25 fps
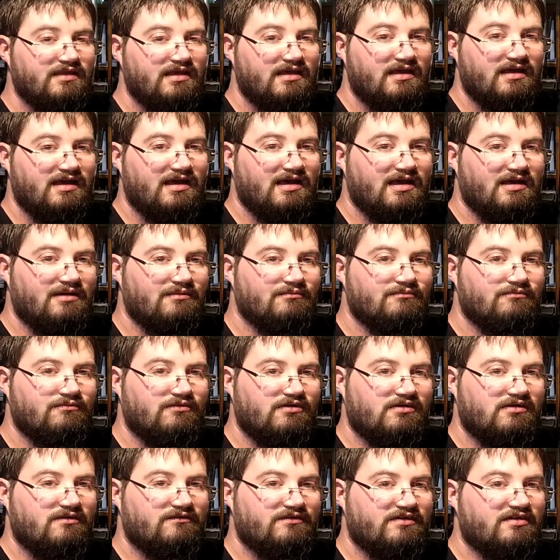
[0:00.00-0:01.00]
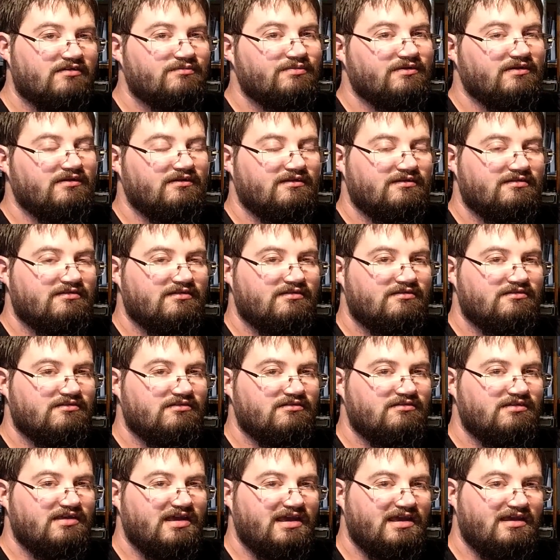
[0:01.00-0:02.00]
um, what I've experienced is
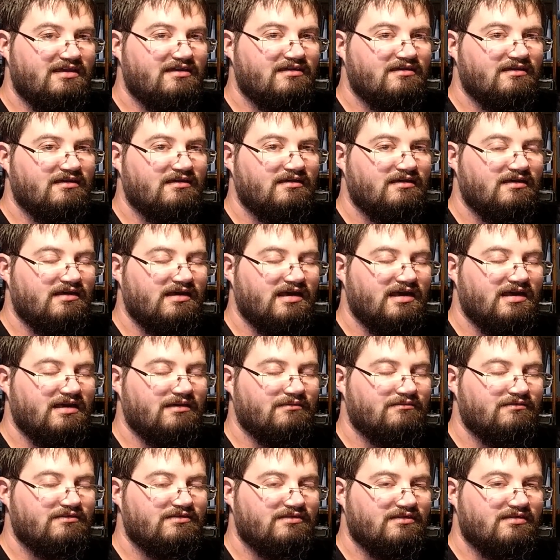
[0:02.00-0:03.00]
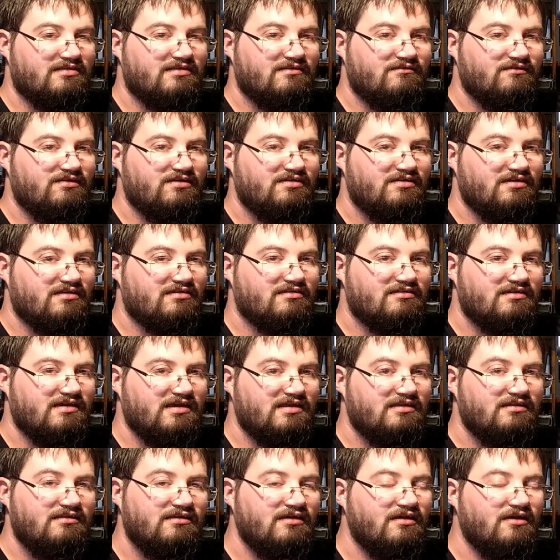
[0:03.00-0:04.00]
unique um, to the seventy-six
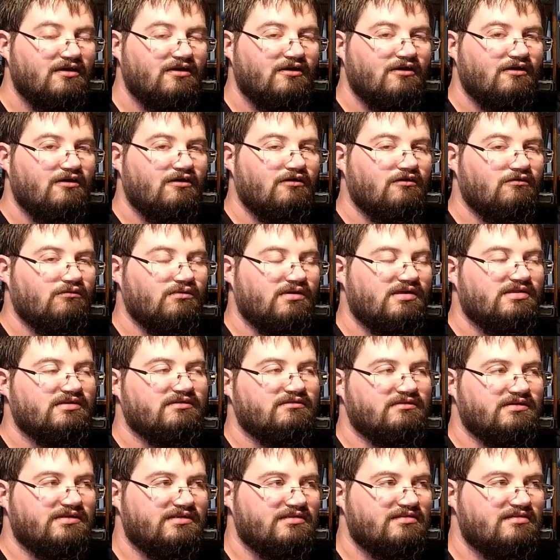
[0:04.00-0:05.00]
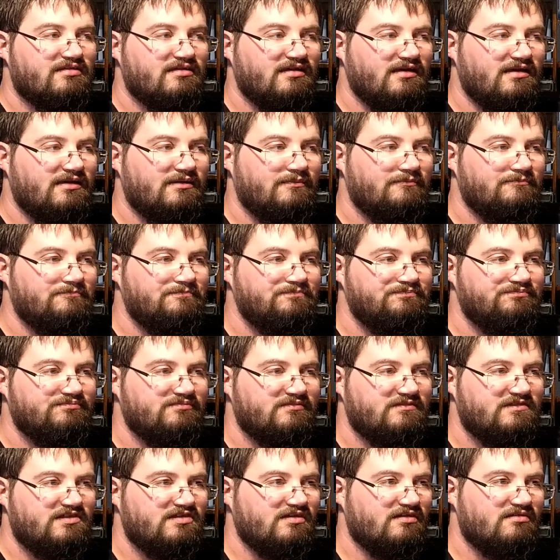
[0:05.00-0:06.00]
ten or whether it's um,
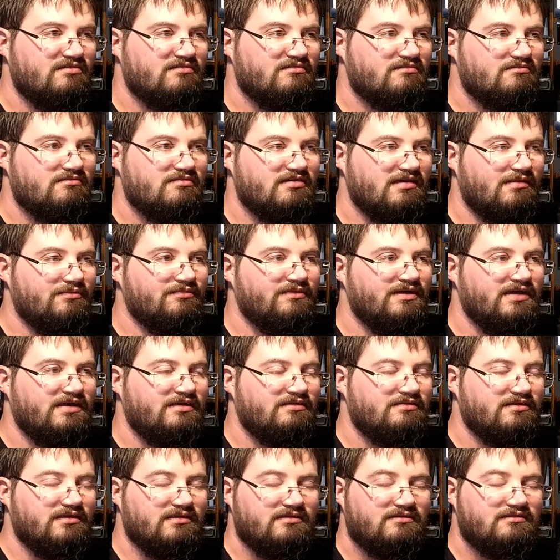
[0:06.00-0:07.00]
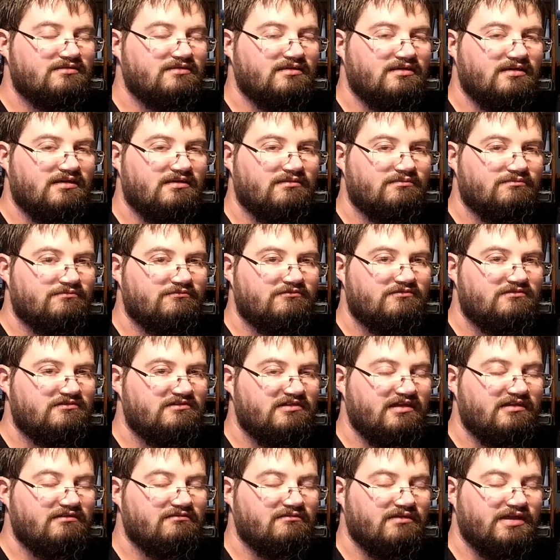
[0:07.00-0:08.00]
just something that uh,
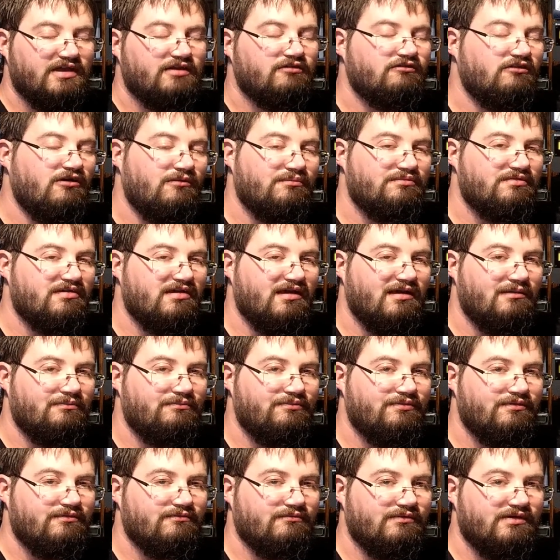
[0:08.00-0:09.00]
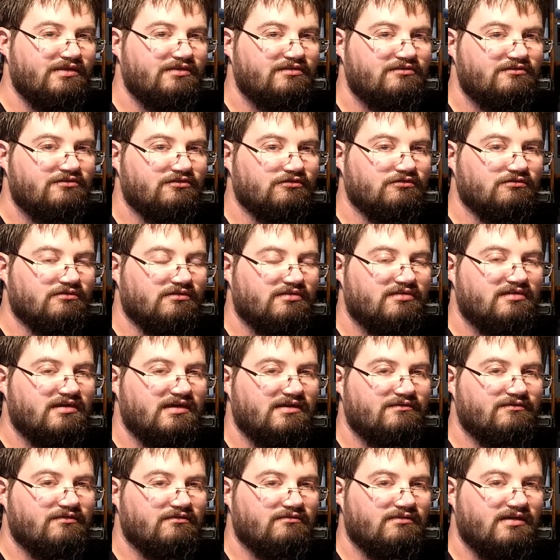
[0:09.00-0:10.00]
generally crops up with dual
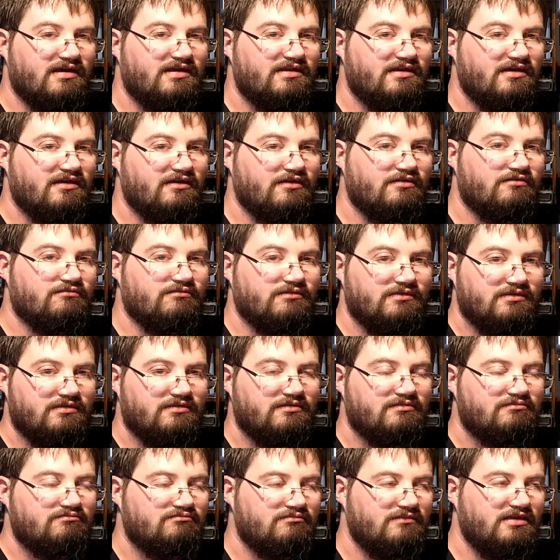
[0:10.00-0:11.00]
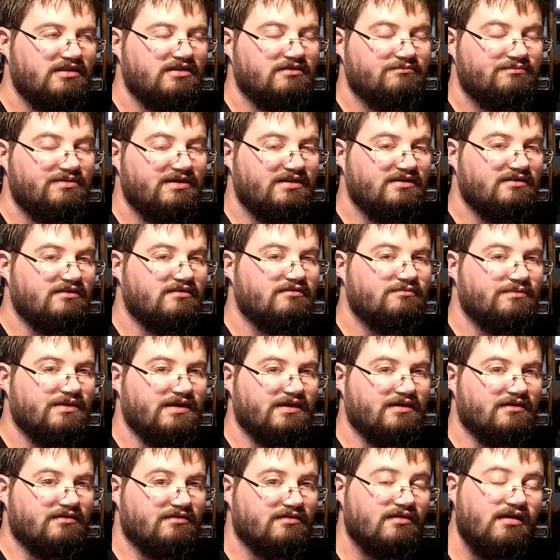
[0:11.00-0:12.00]
receiver radios with independent
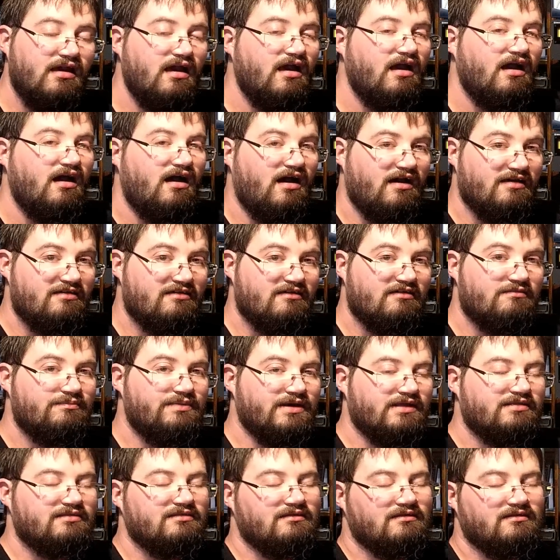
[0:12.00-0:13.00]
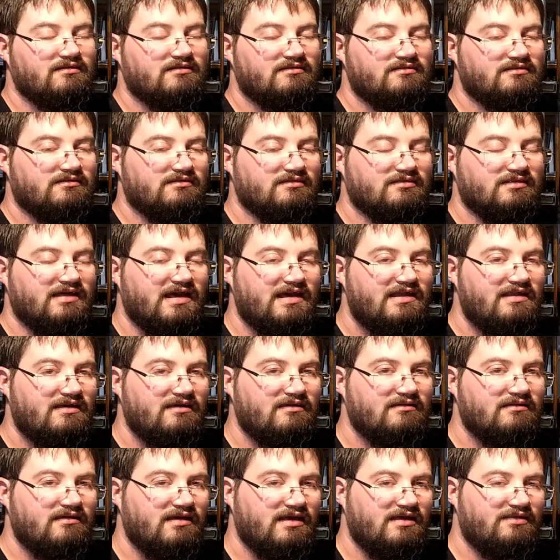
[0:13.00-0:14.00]
speakers. I suspect the, the later,
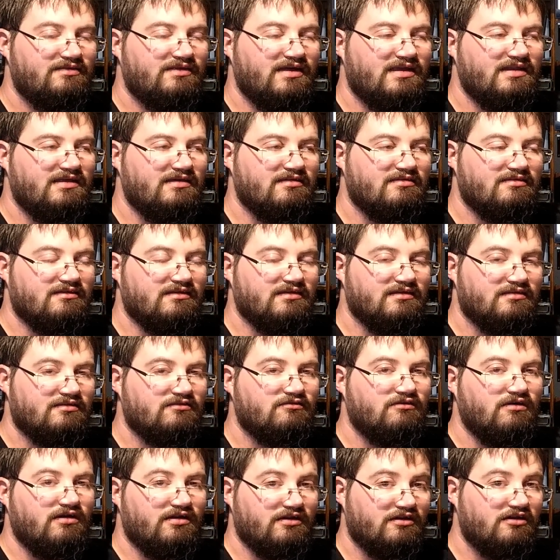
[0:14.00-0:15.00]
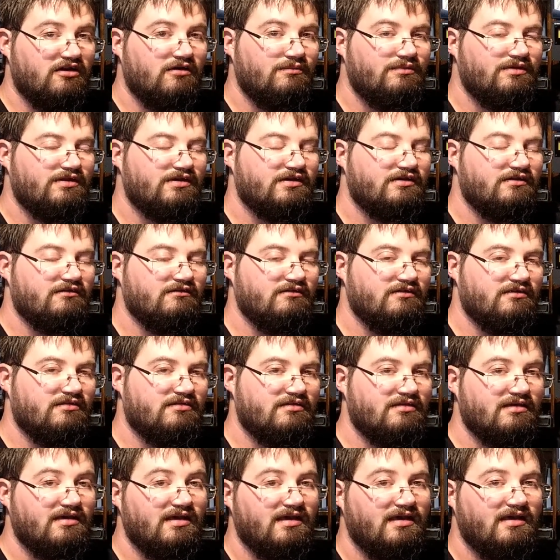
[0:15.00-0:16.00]
and that is that it's quite a common
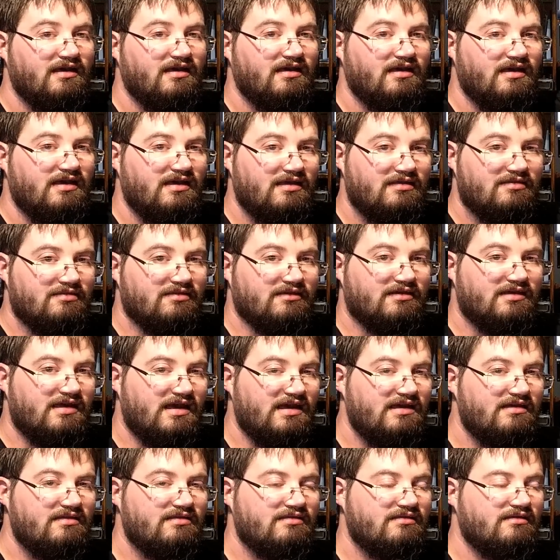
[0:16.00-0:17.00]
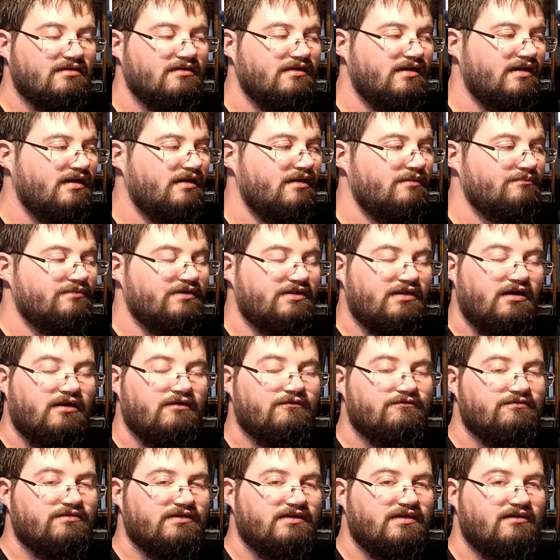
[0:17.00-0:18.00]
occurrence, is the case. But
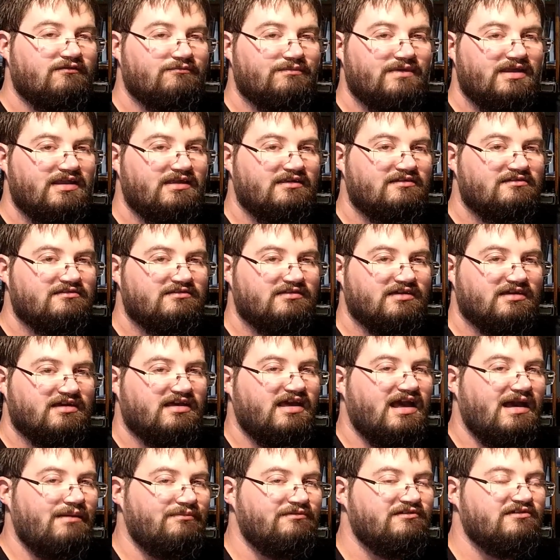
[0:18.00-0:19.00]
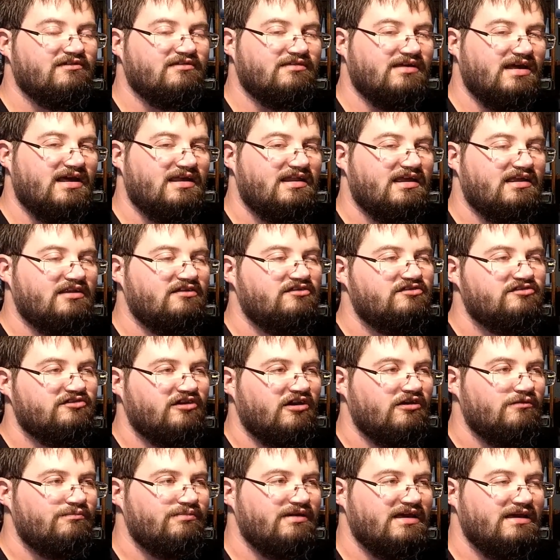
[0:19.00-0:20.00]
hopefully I've managed to capture that and
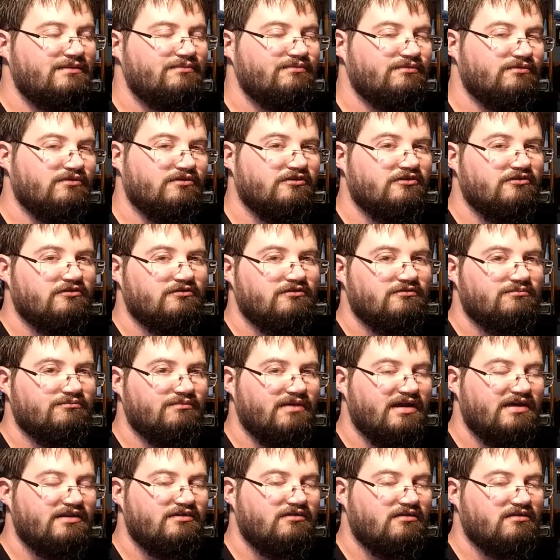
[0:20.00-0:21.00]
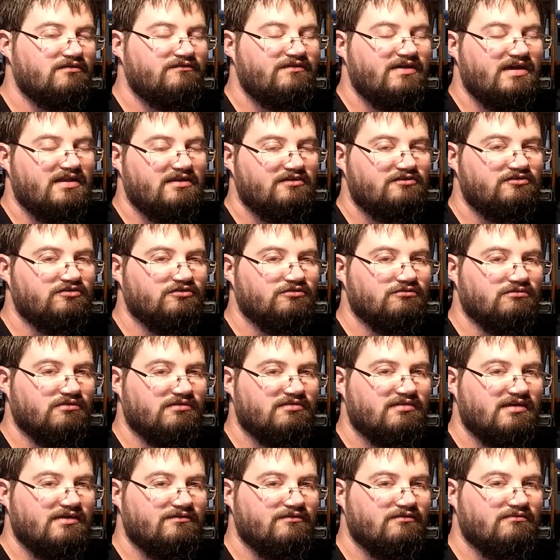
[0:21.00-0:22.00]
show people who may not have had a dual
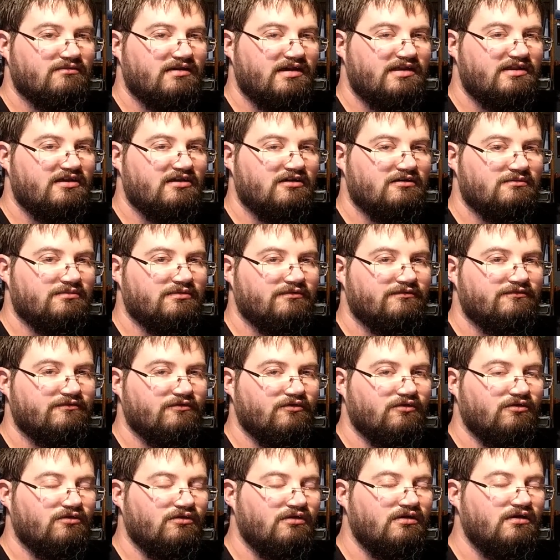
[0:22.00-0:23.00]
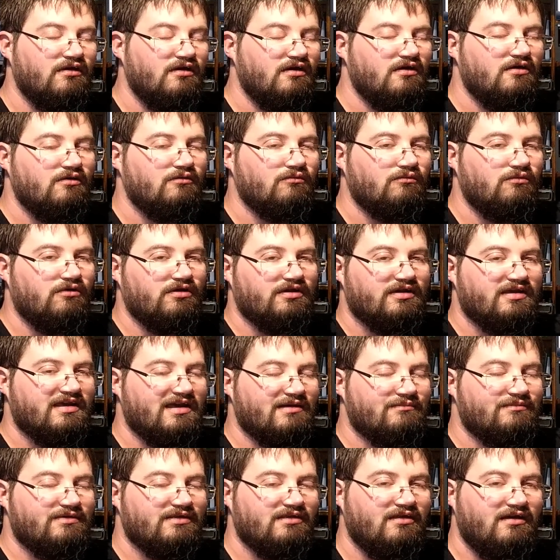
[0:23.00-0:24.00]
receiver radio before what it
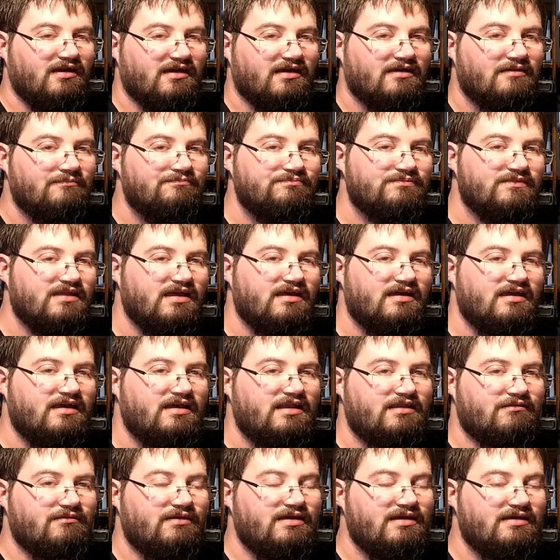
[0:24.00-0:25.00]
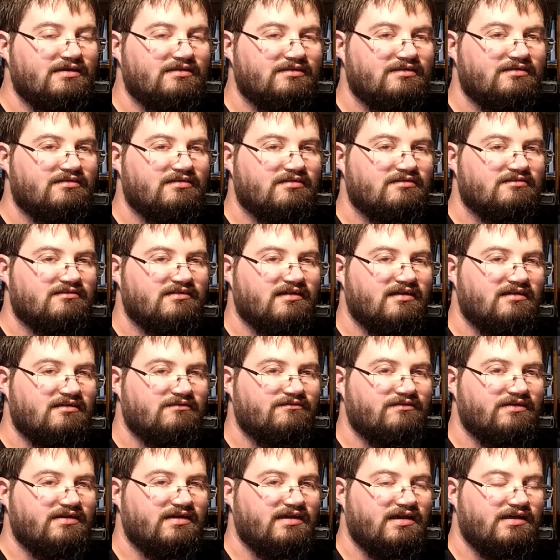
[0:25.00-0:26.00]
can be like. Anyway, this is Jared
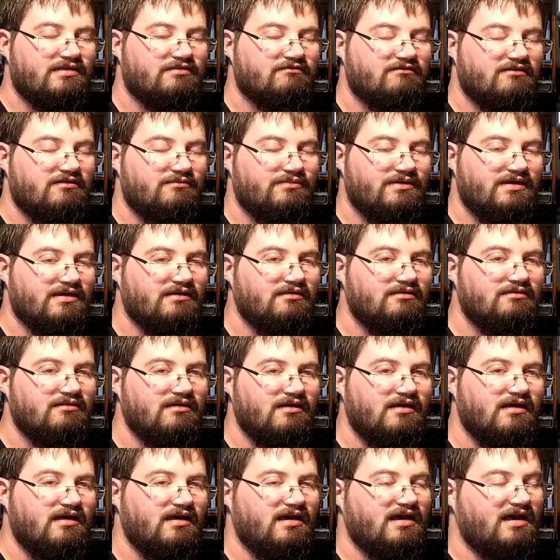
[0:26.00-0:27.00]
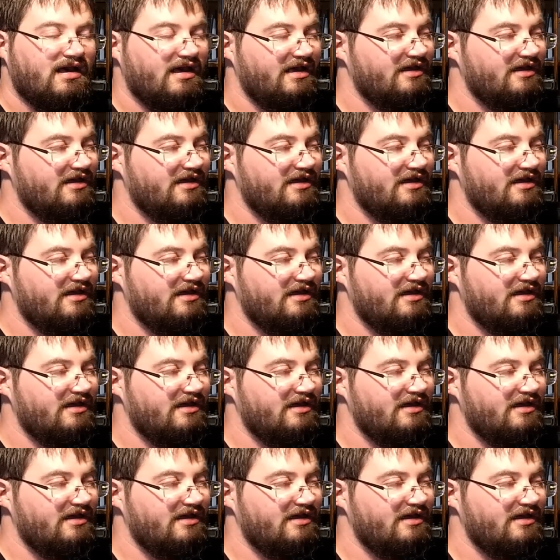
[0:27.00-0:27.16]
V K three B L, uh,